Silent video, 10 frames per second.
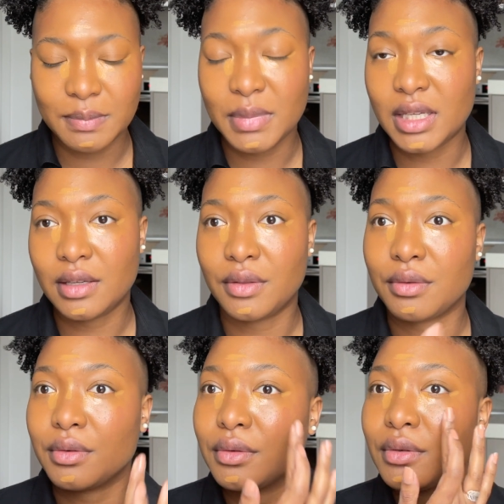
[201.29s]
peeking
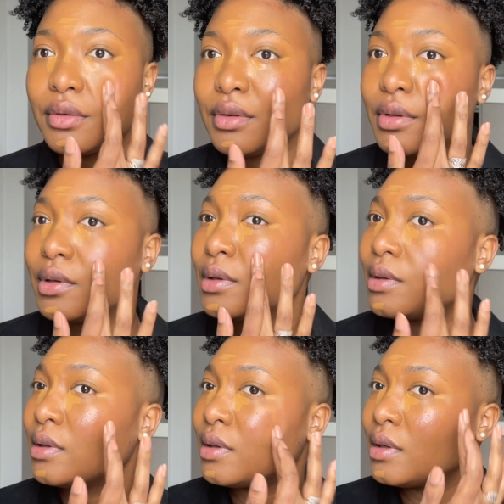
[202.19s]
through.
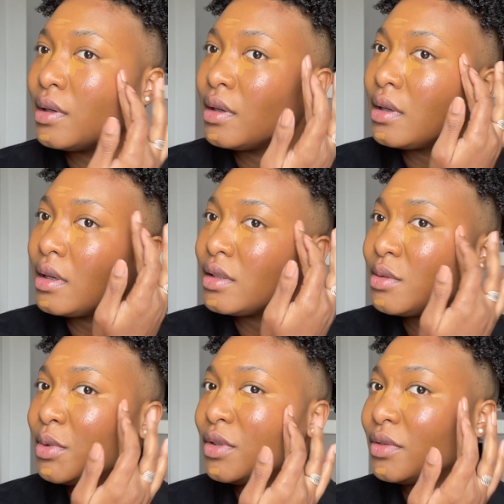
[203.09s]
It's
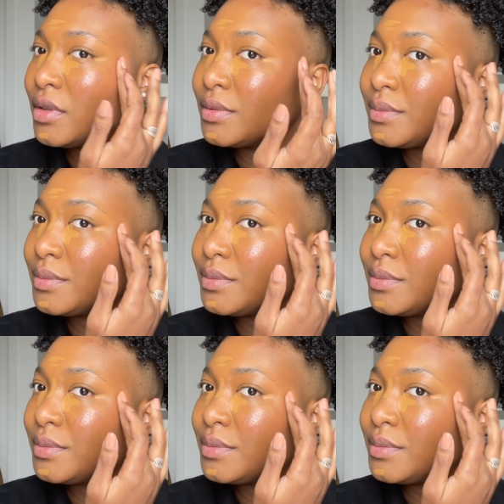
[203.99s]
beautiful.